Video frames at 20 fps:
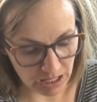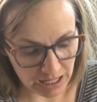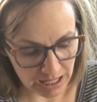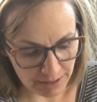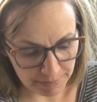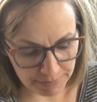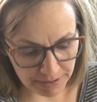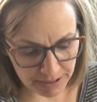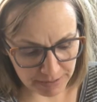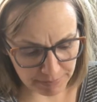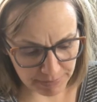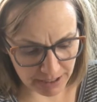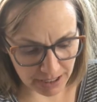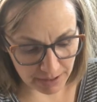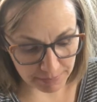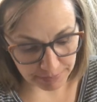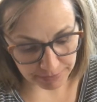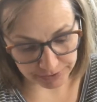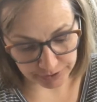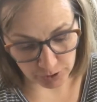Pick me
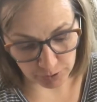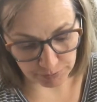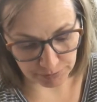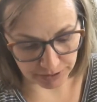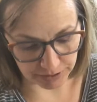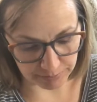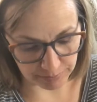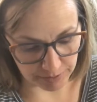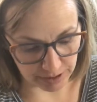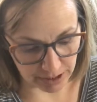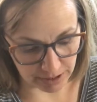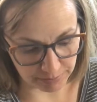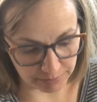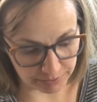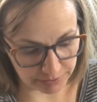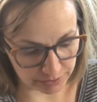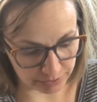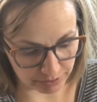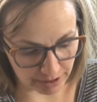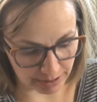up or don't pick me up,
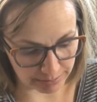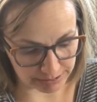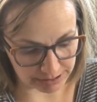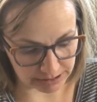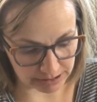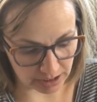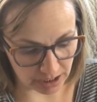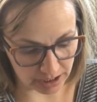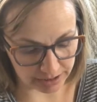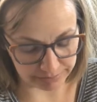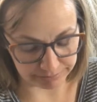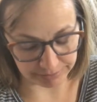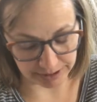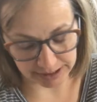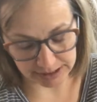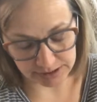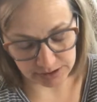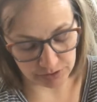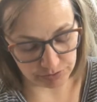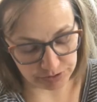the rabbit thought.
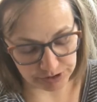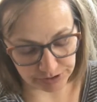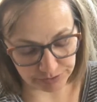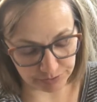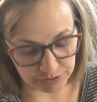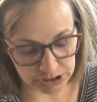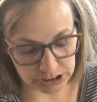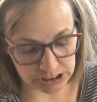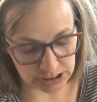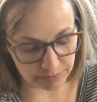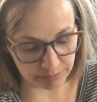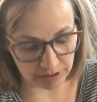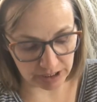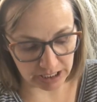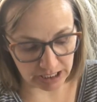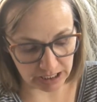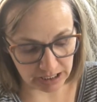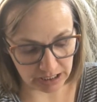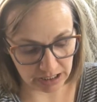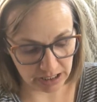Makes no difference to
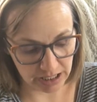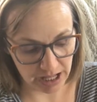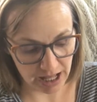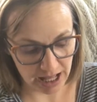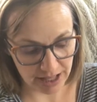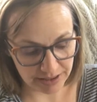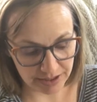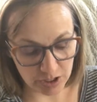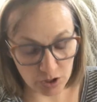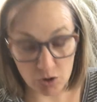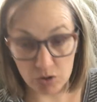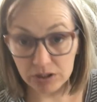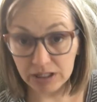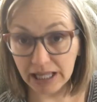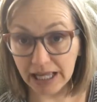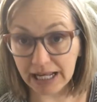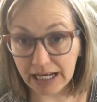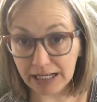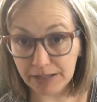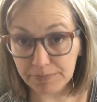me. The old
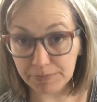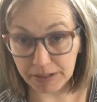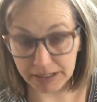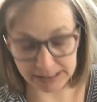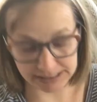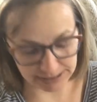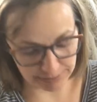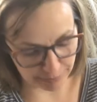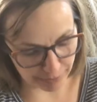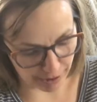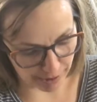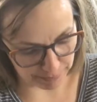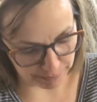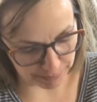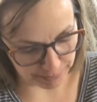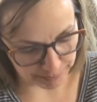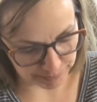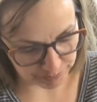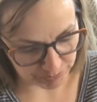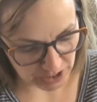lady picked him up.
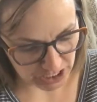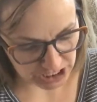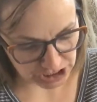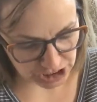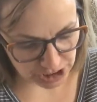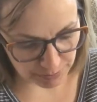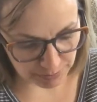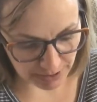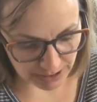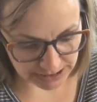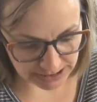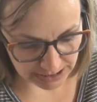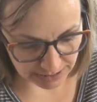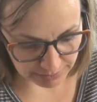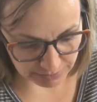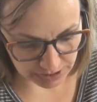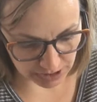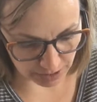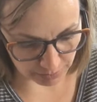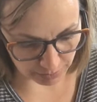She bent
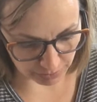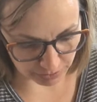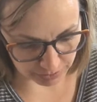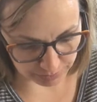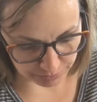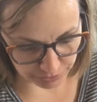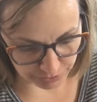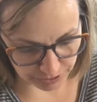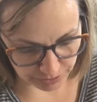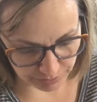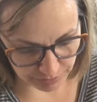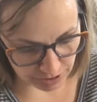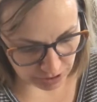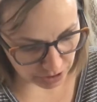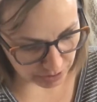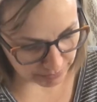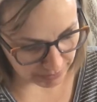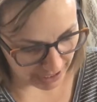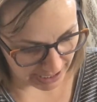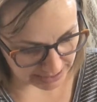him double and put him in
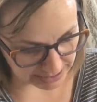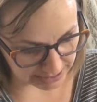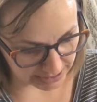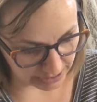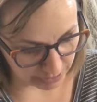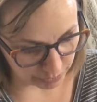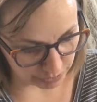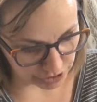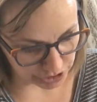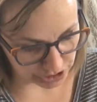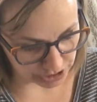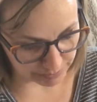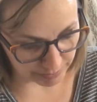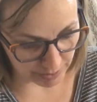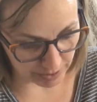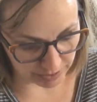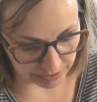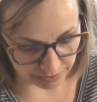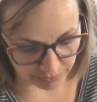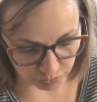her basket, which
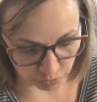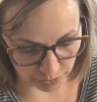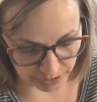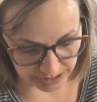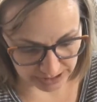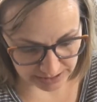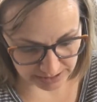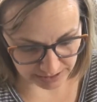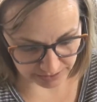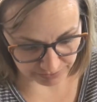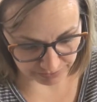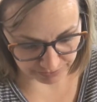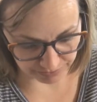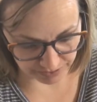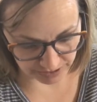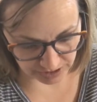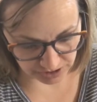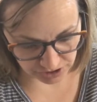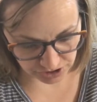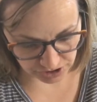smelled of weeds and
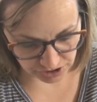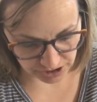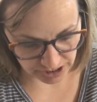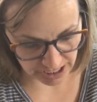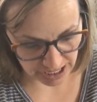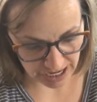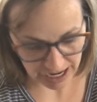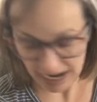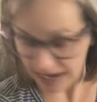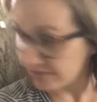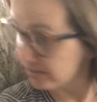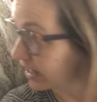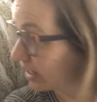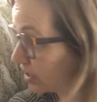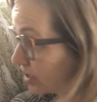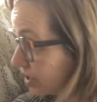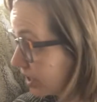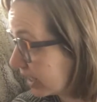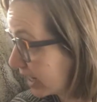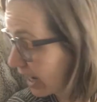fish, and then
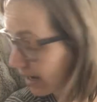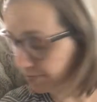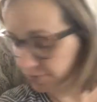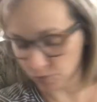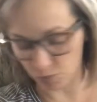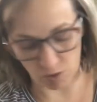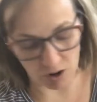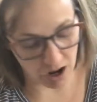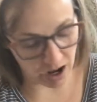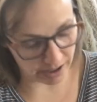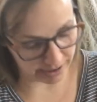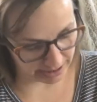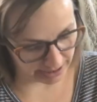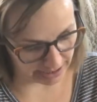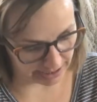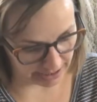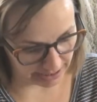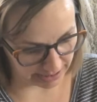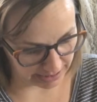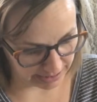she kept
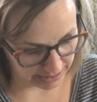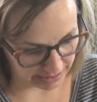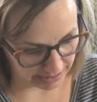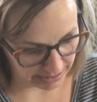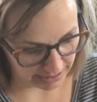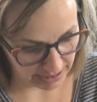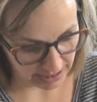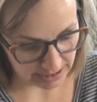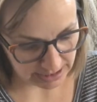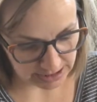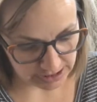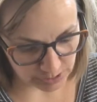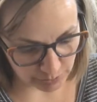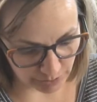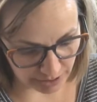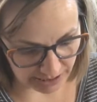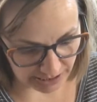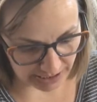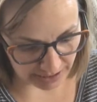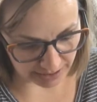walking,
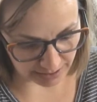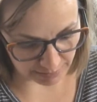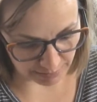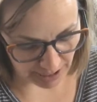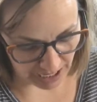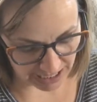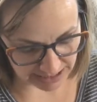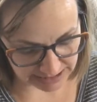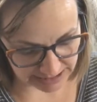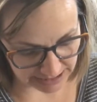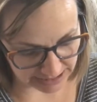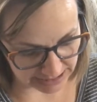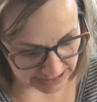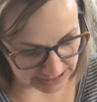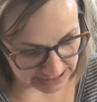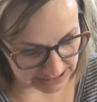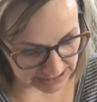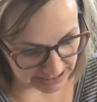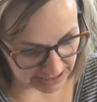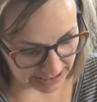swinging the basket
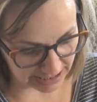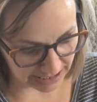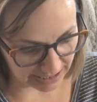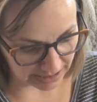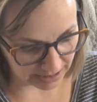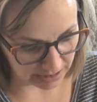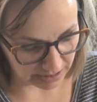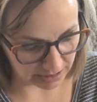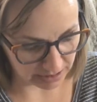and singing,